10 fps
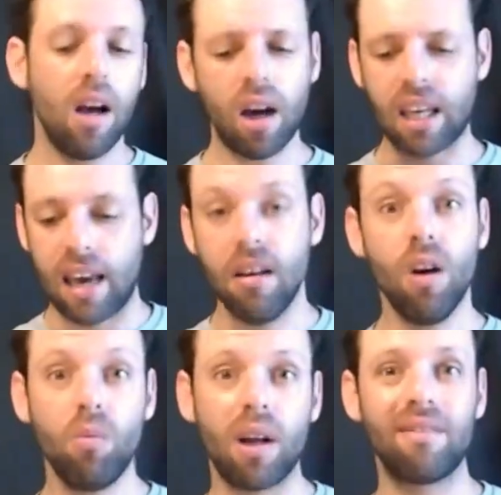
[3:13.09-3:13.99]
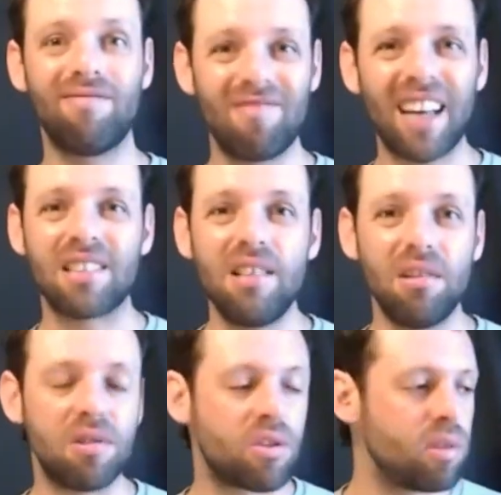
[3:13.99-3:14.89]
Okay, well, that's
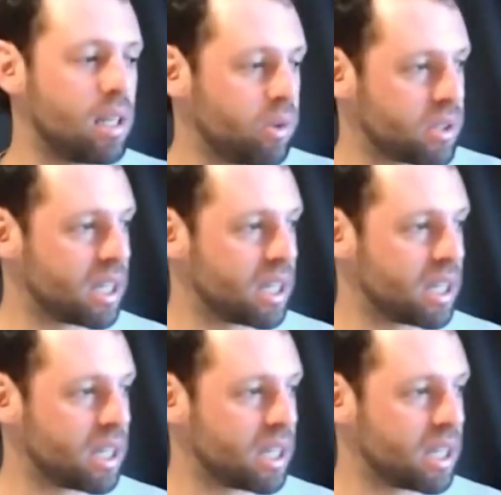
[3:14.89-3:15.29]
Newton's three laws